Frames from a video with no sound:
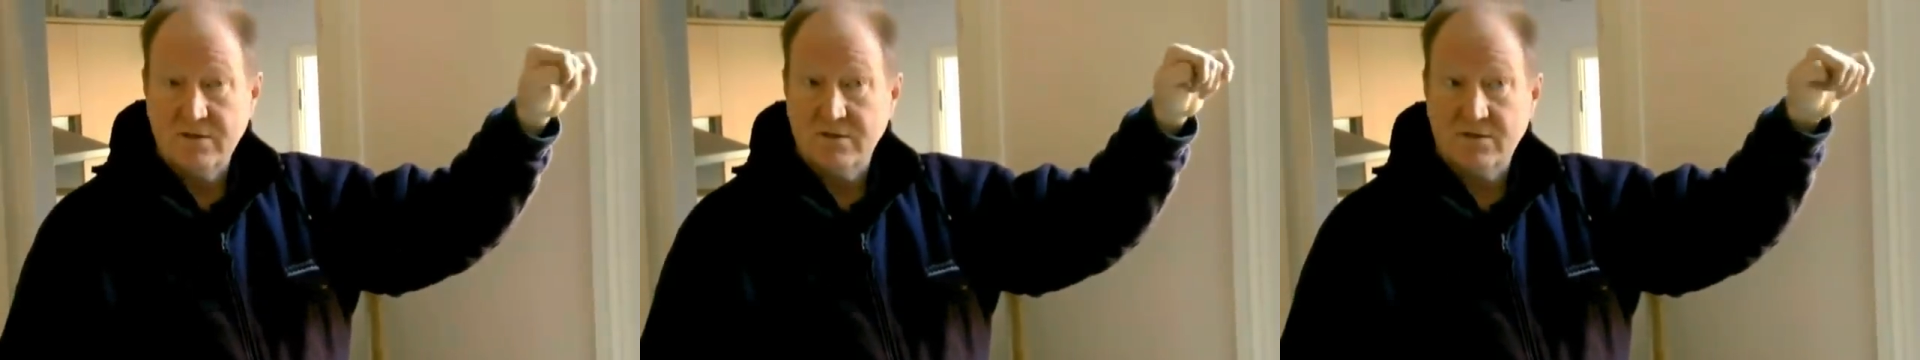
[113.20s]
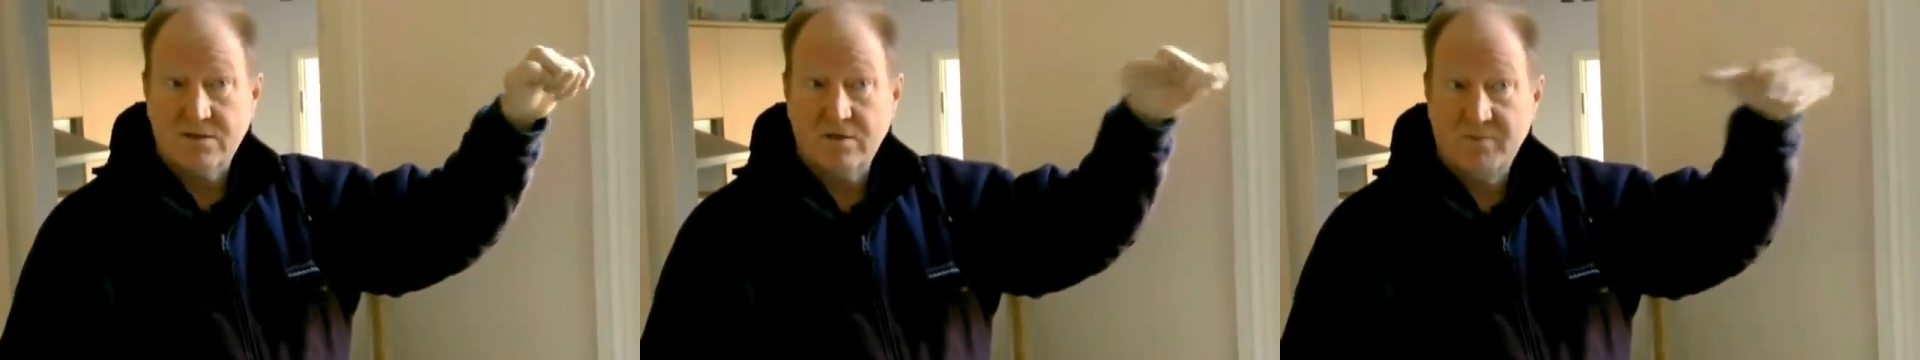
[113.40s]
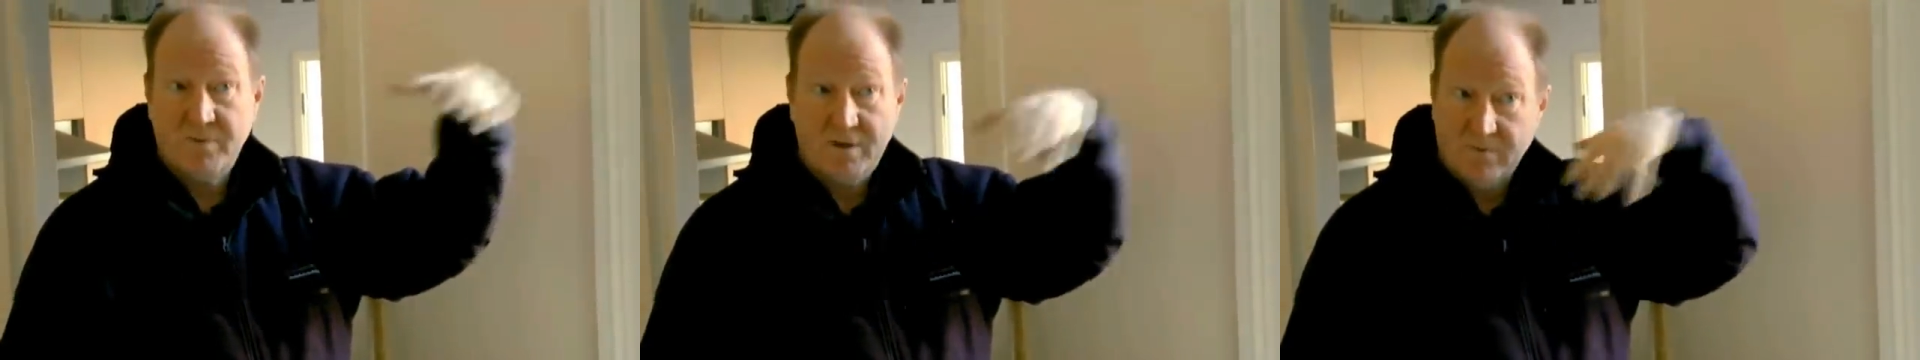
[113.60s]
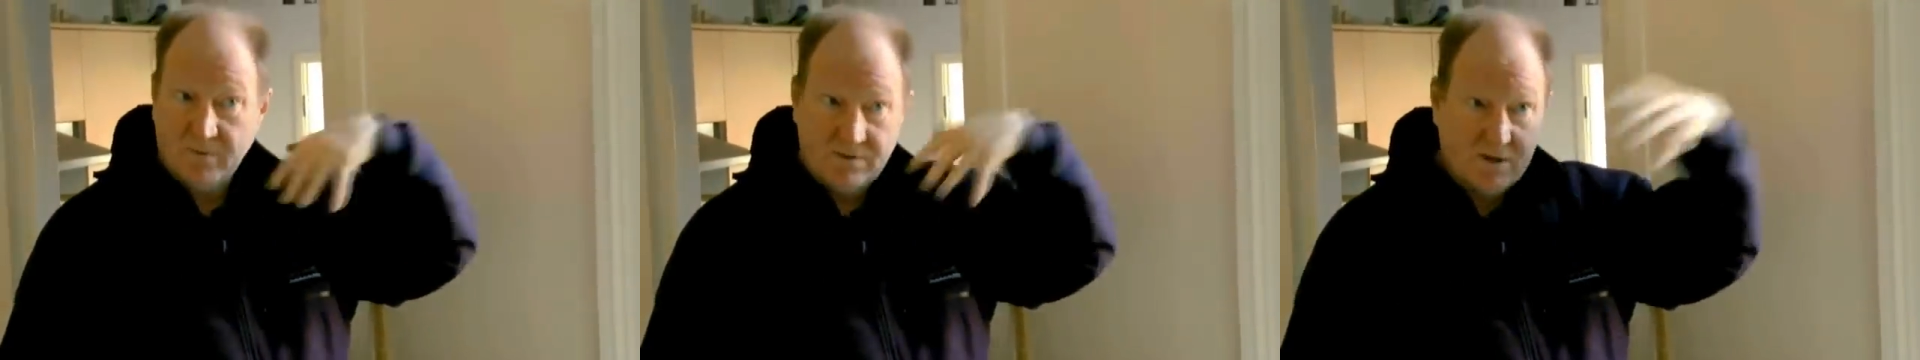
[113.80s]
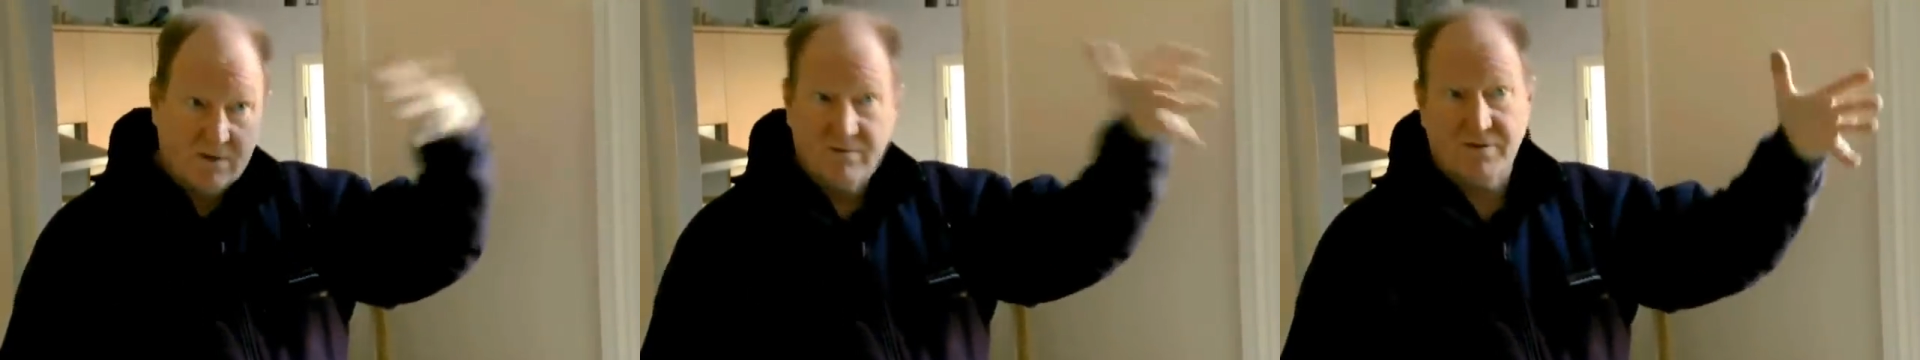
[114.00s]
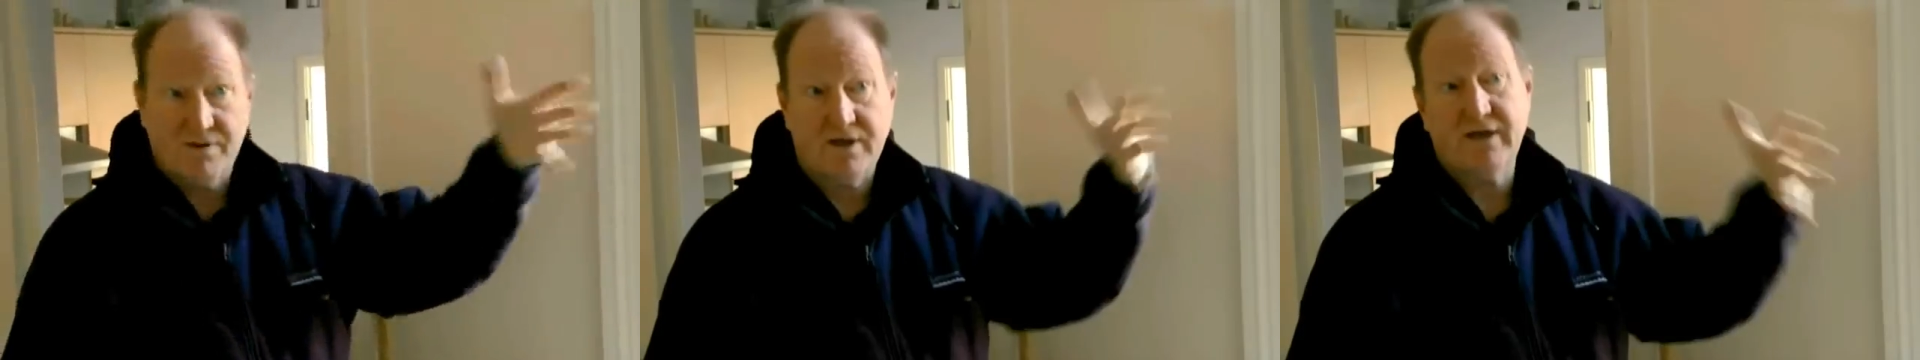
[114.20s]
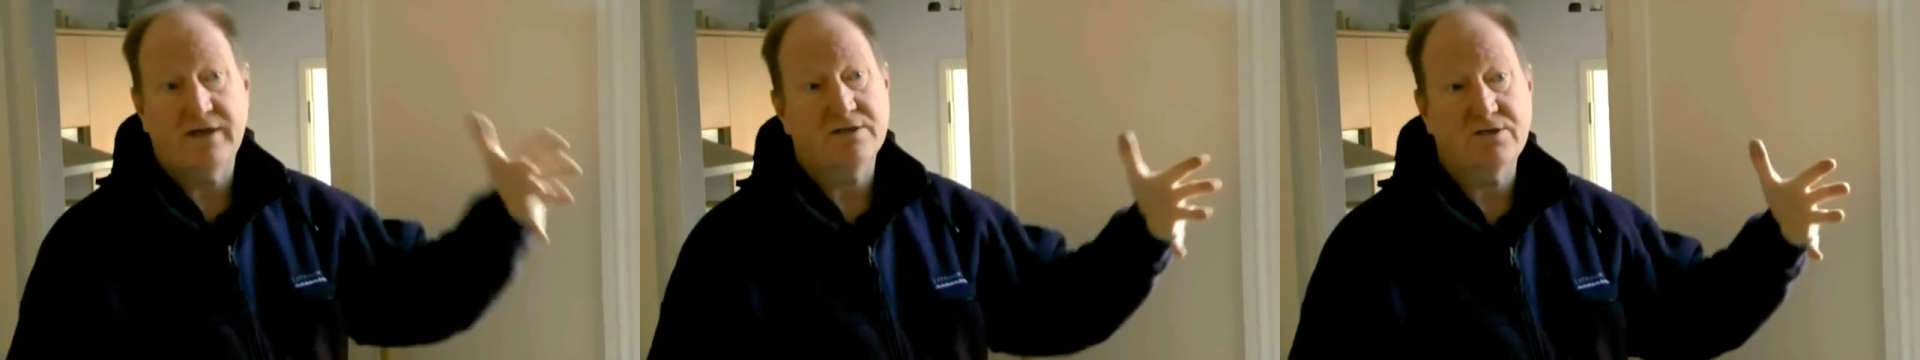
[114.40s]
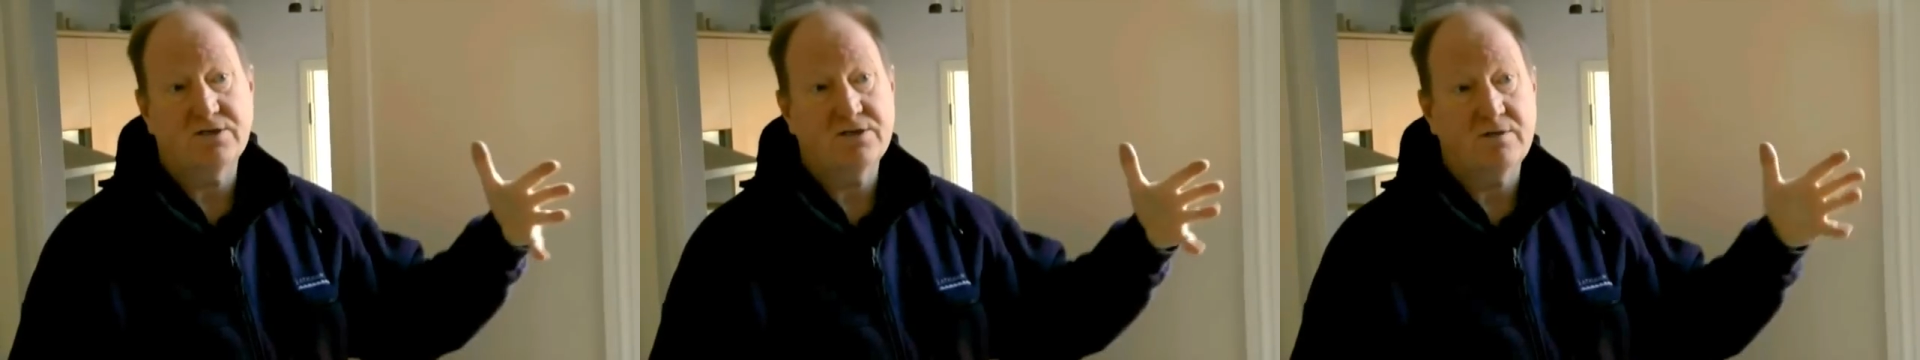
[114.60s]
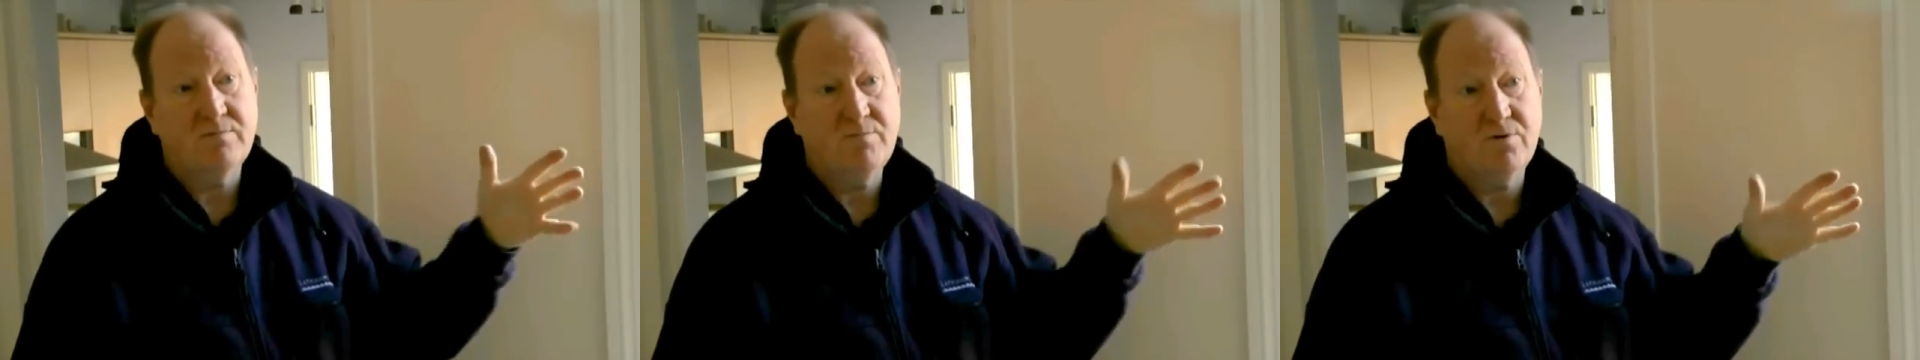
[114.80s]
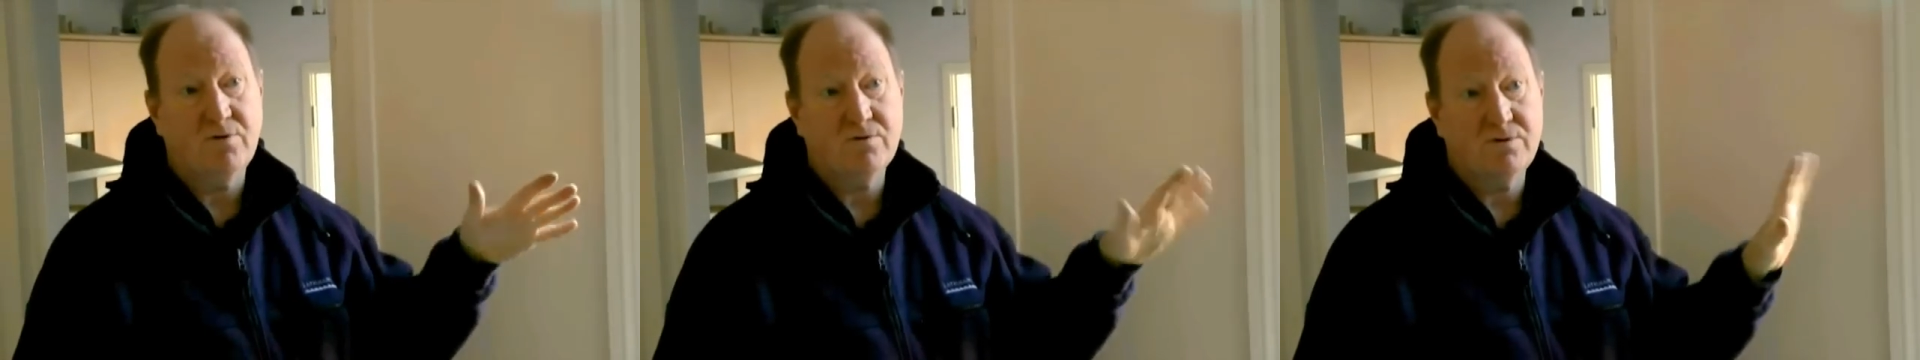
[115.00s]
So people don't think it's as
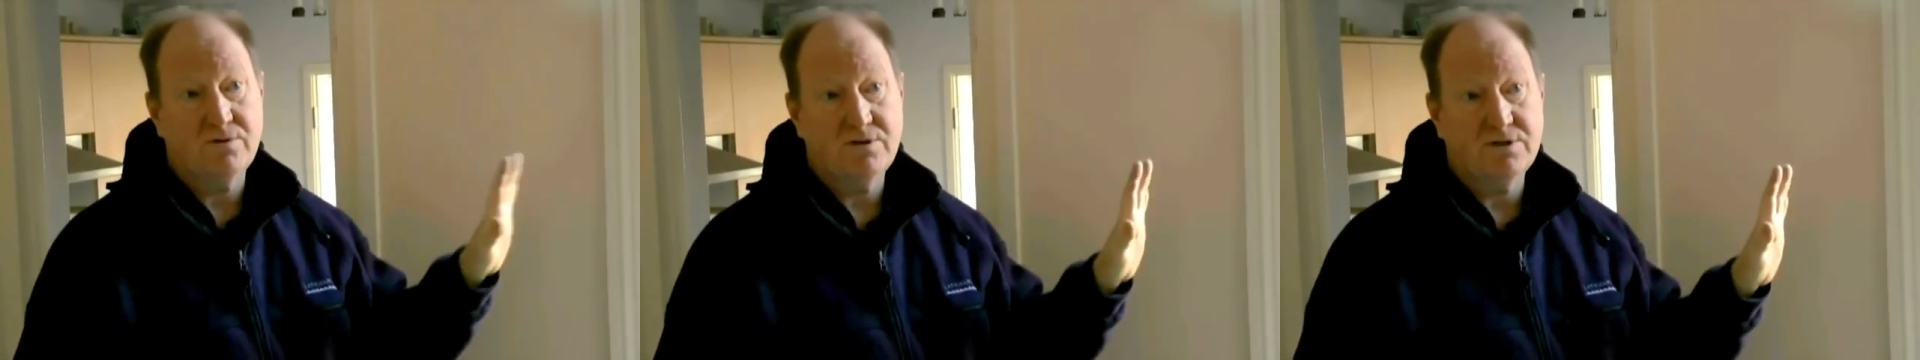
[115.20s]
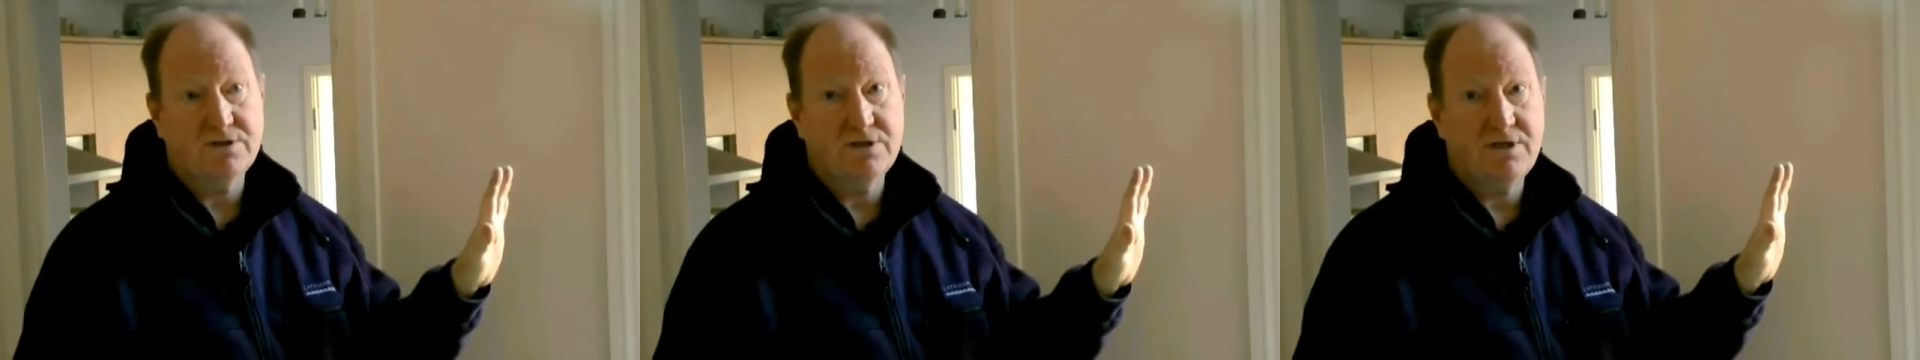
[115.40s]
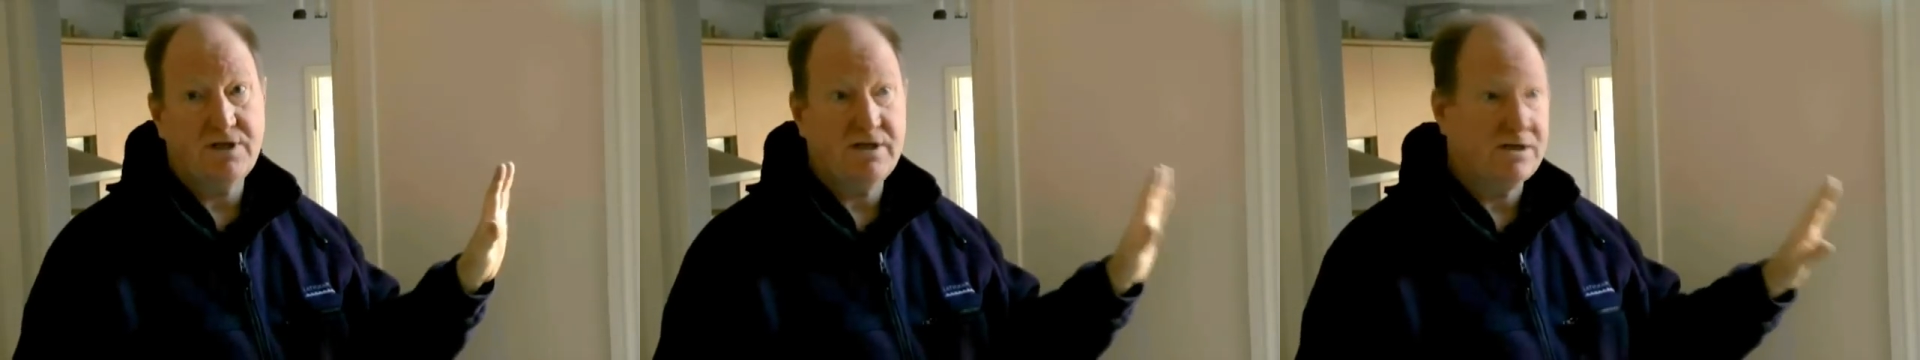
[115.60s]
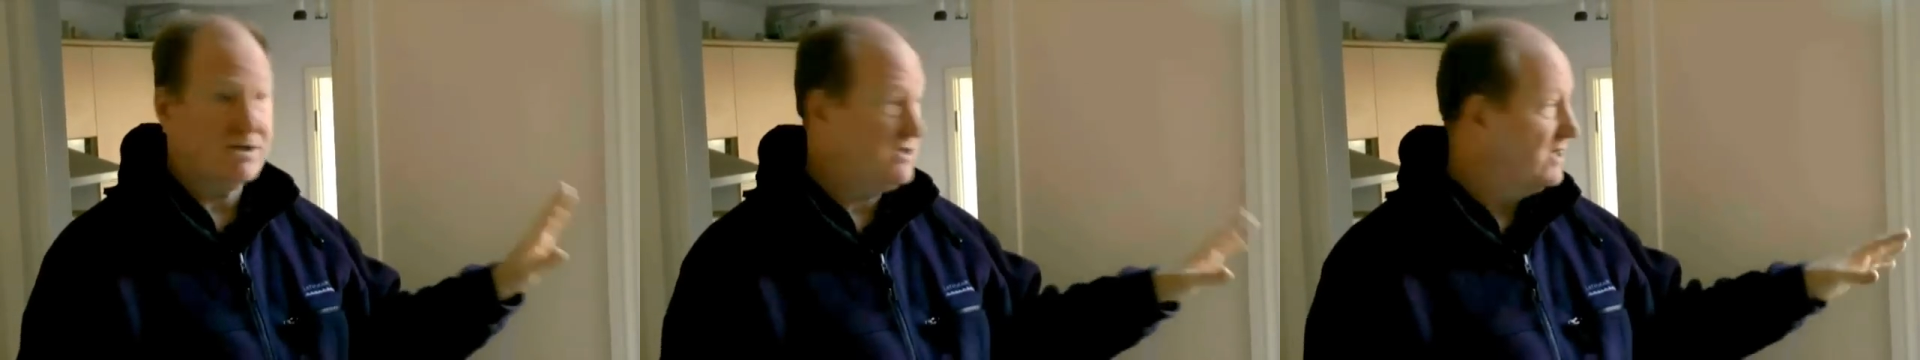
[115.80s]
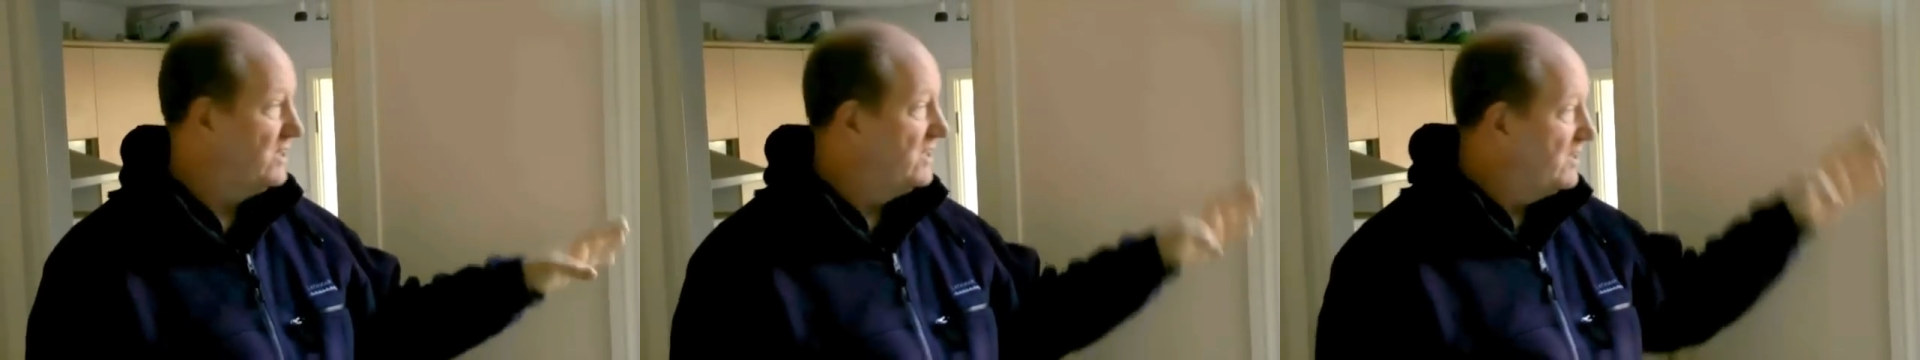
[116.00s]
important as it is.